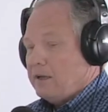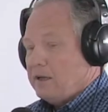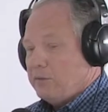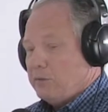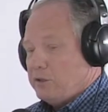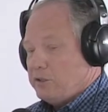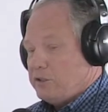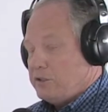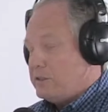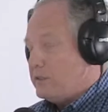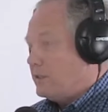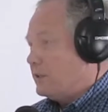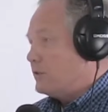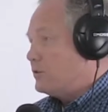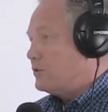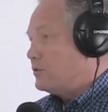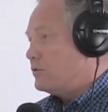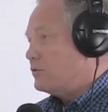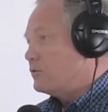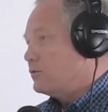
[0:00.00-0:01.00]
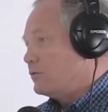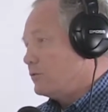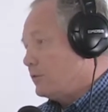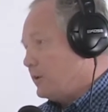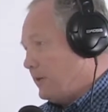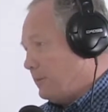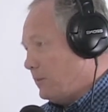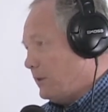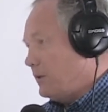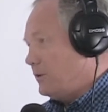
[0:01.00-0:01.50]
which is
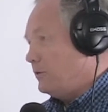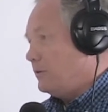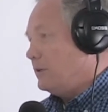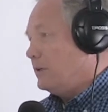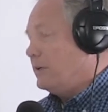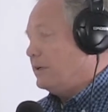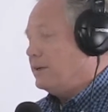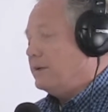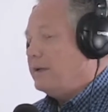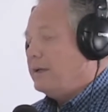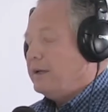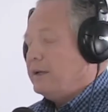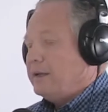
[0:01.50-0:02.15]
extremely good,